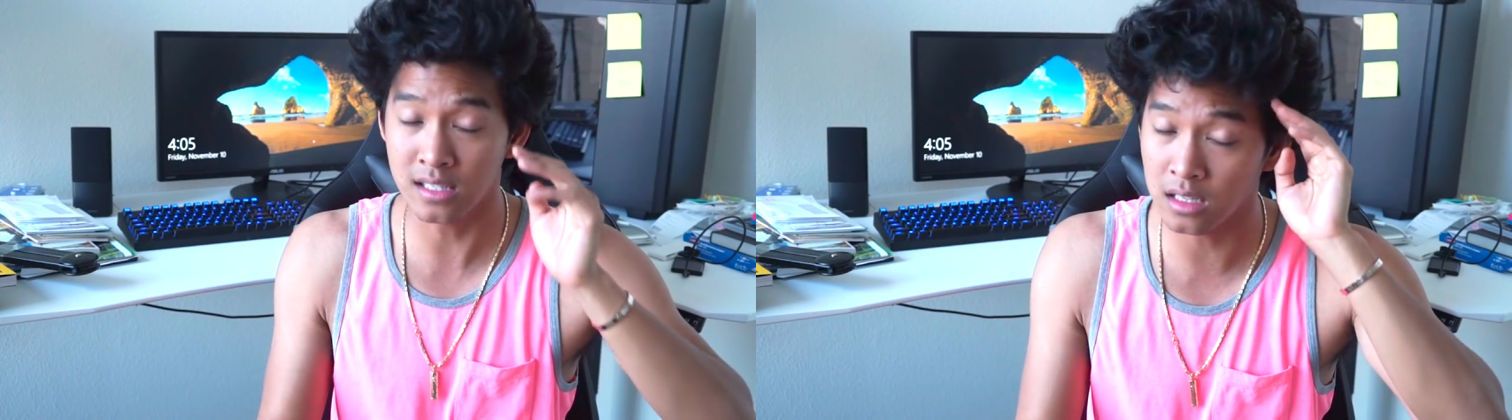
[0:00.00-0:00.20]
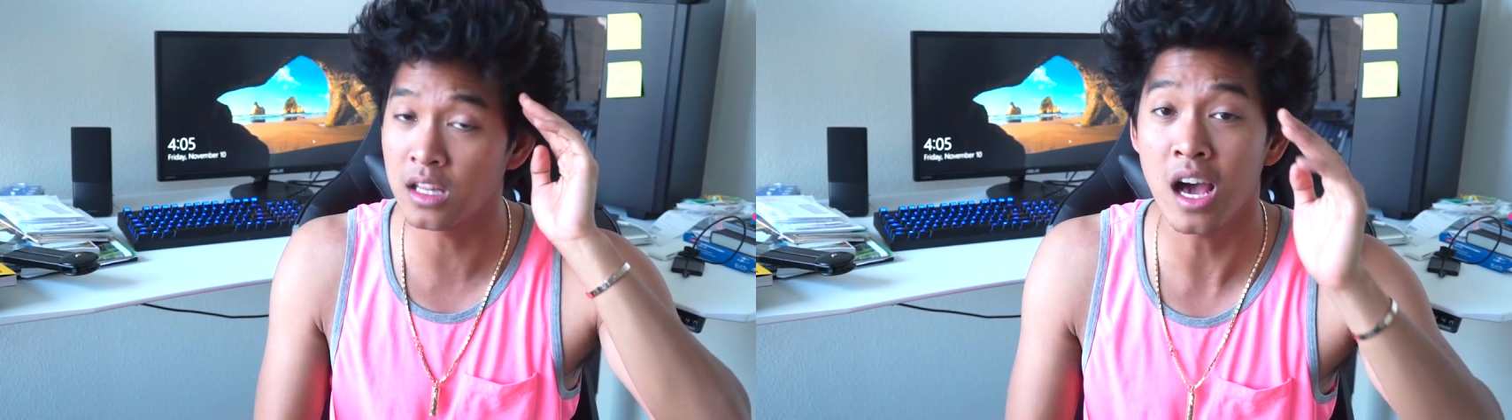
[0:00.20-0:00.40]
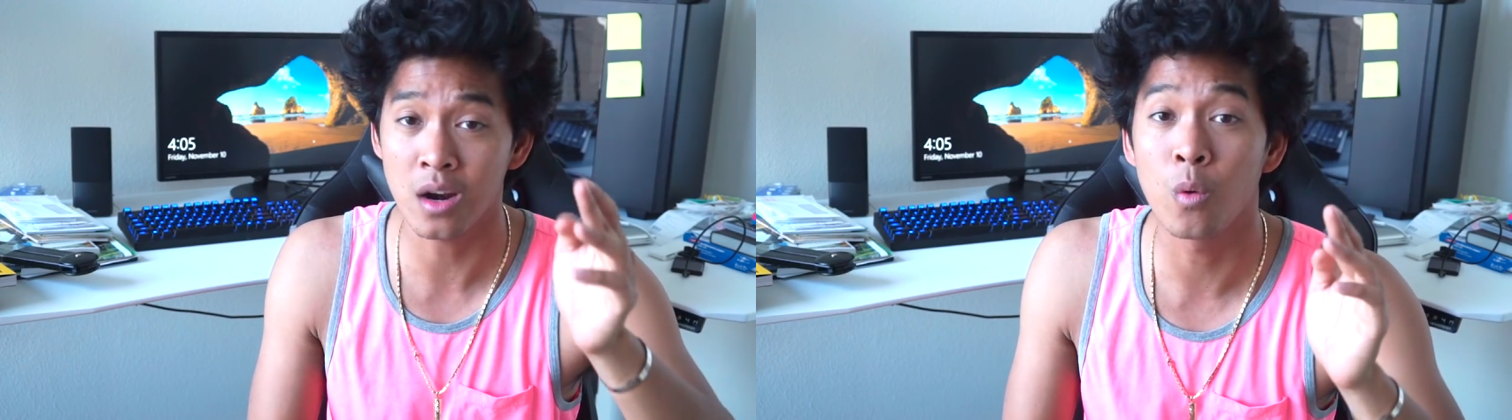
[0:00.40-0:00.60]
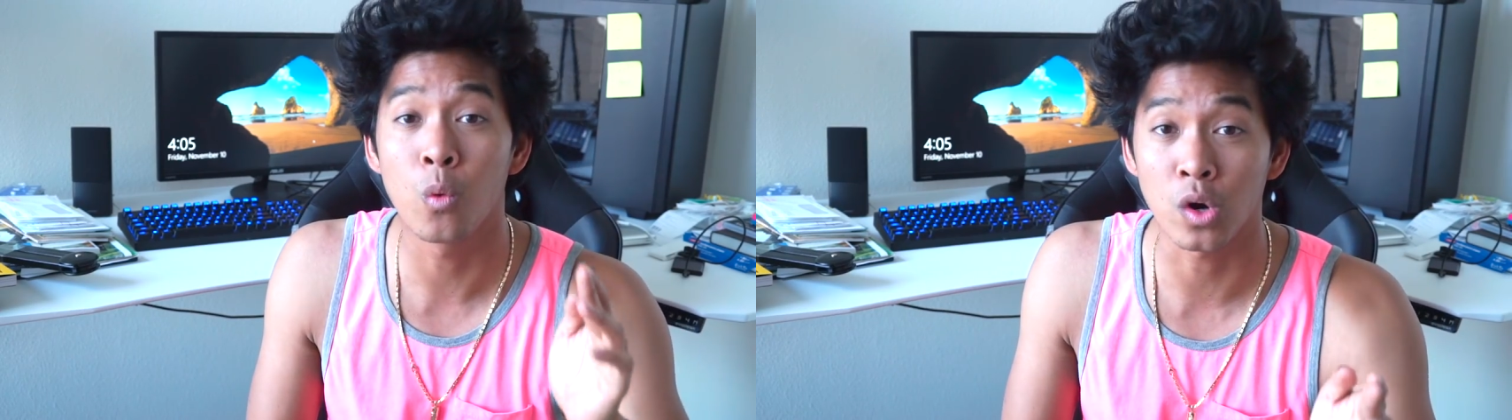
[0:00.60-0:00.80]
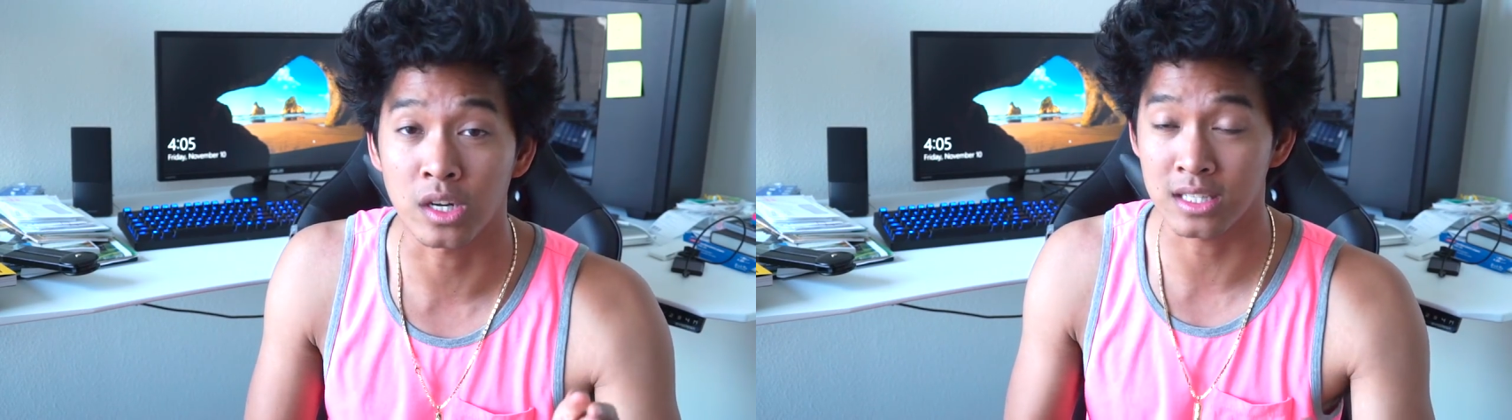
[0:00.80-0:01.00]
It's a lot of
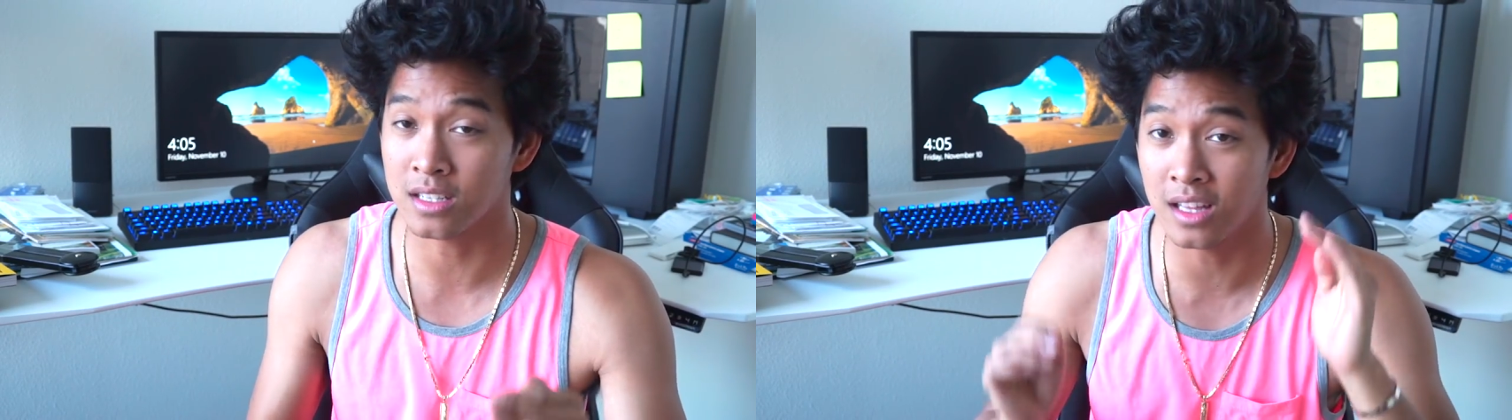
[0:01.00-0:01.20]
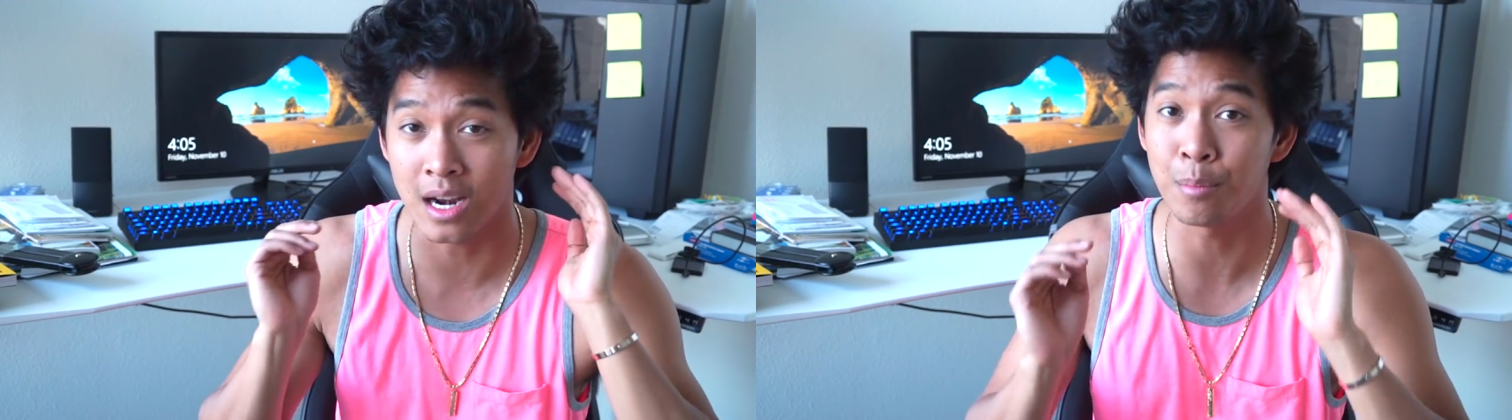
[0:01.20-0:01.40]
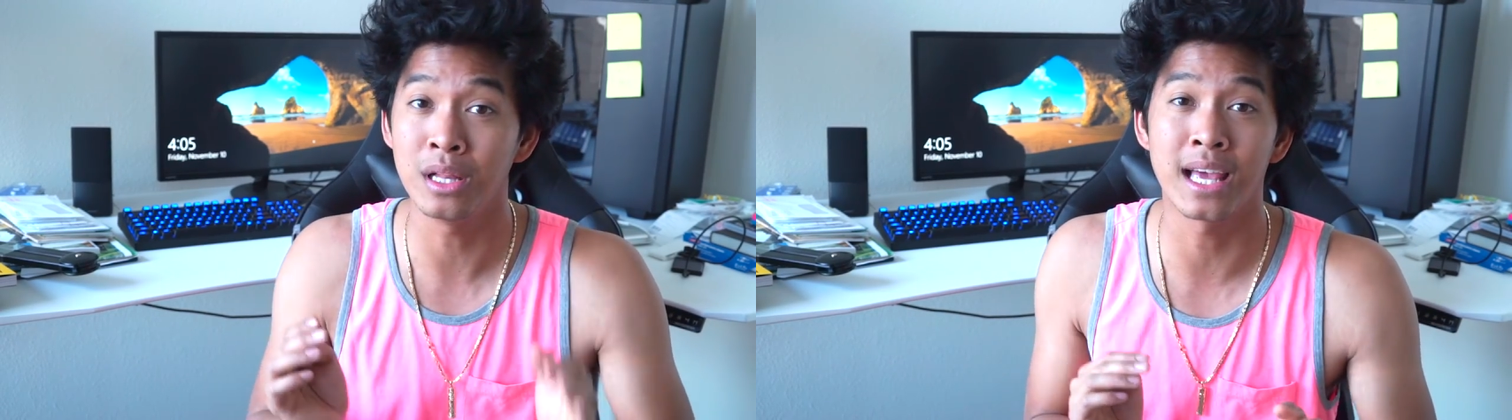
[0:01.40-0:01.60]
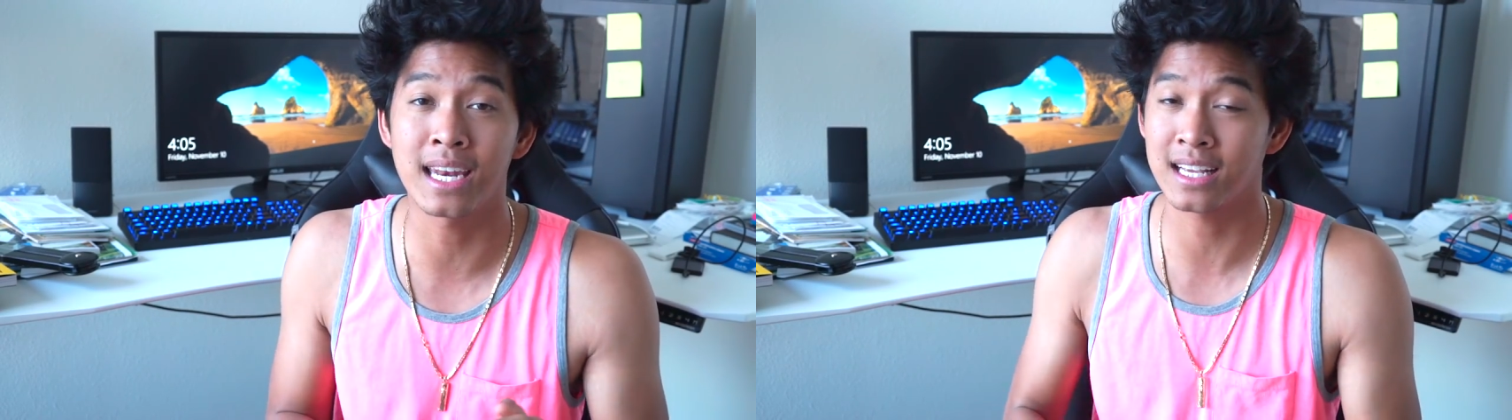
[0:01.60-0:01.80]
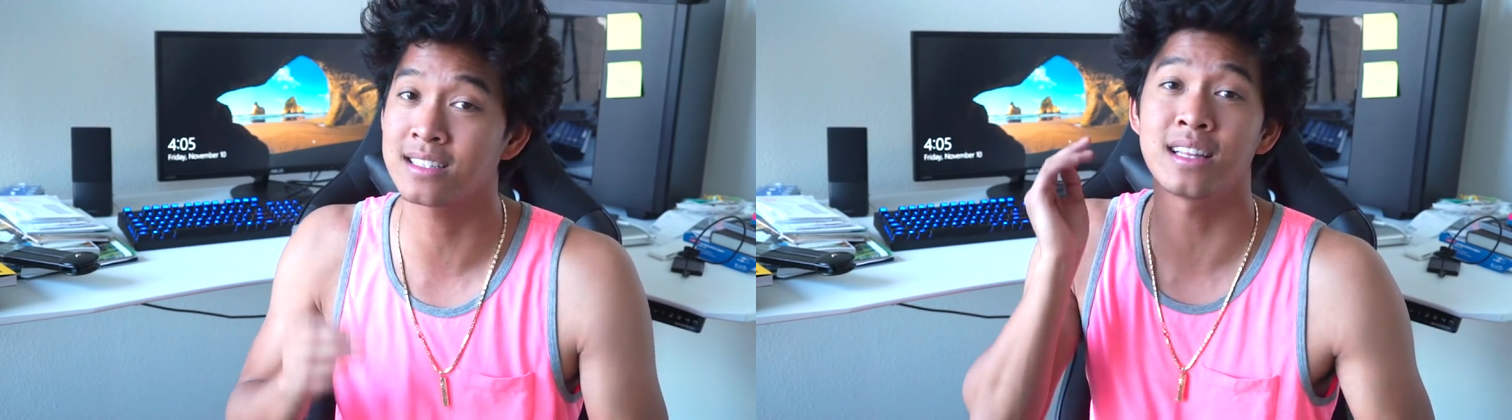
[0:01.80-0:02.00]
work. It's a lot of
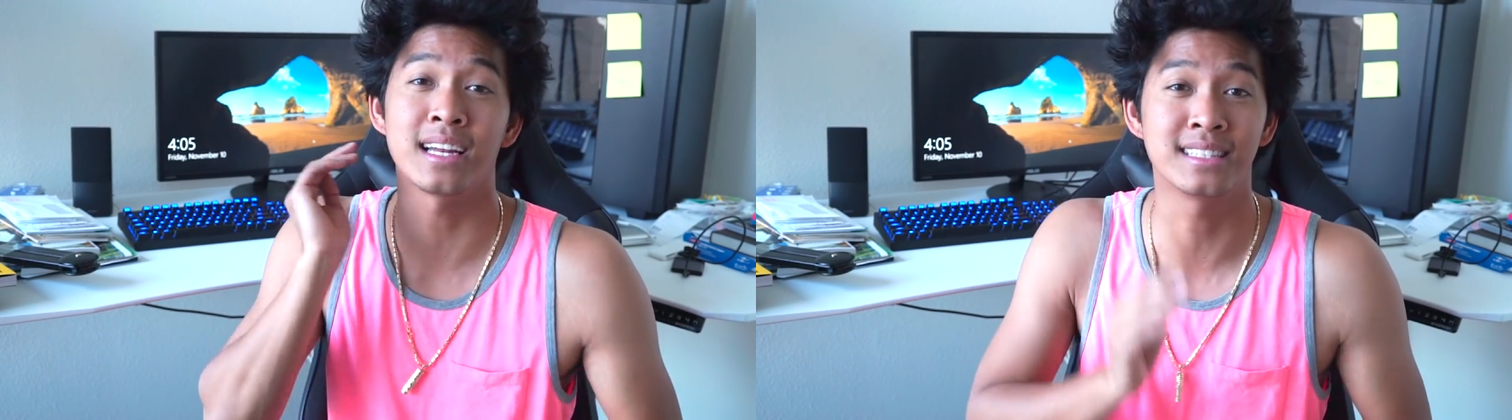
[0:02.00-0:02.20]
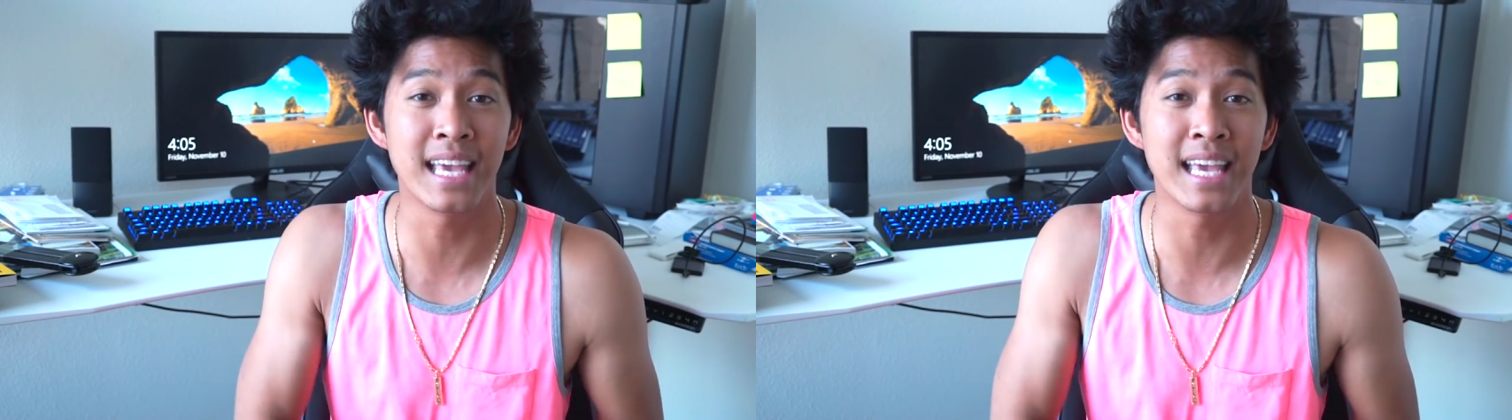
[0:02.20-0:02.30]
planning. It's a lot of